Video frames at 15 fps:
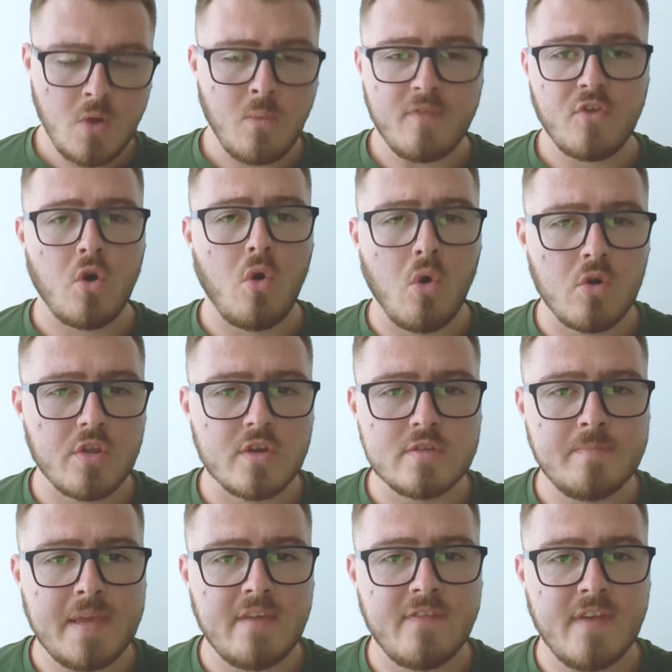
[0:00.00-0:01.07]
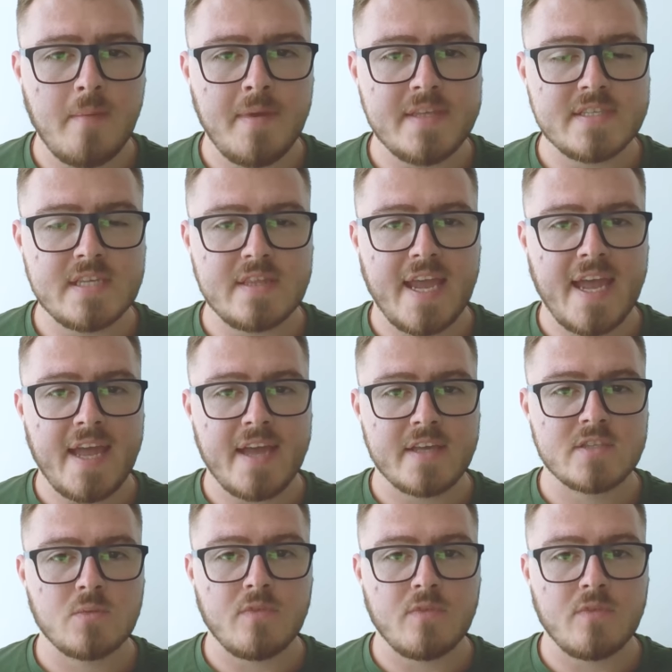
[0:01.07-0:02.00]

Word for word: We've got all of those B vitamins in the eggs.